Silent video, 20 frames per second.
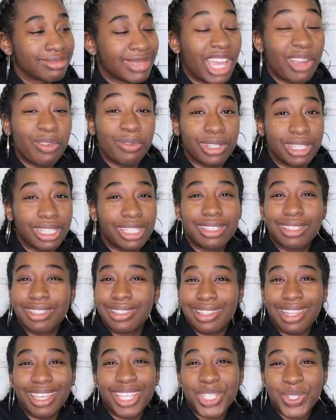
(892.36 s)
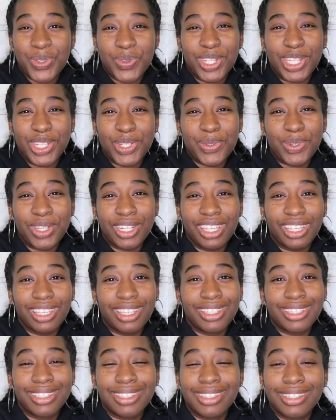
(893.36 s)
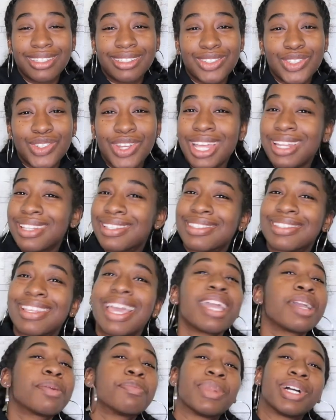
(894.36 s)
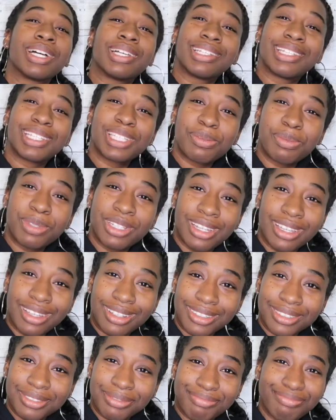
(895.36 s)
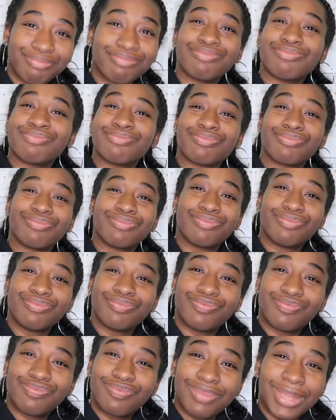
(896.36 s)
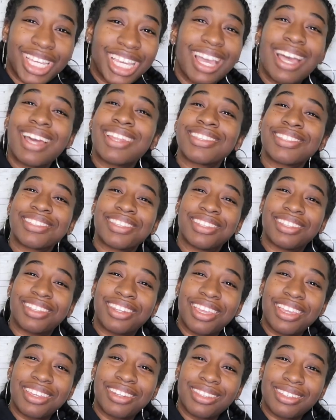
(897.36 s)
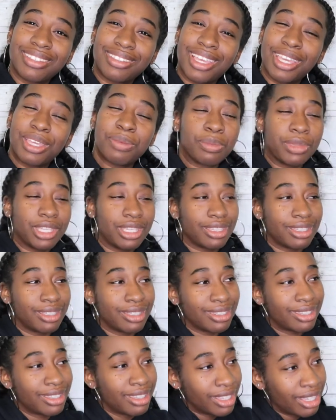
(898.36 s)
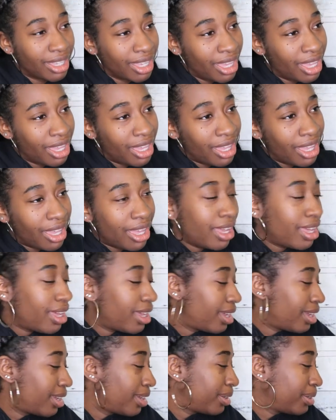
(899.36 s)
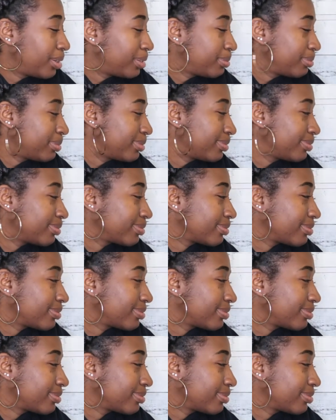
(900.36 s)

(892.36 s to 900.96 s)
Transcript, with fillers: i really dislike 2020 try to take my husband out mm. but god is good ain't he amen um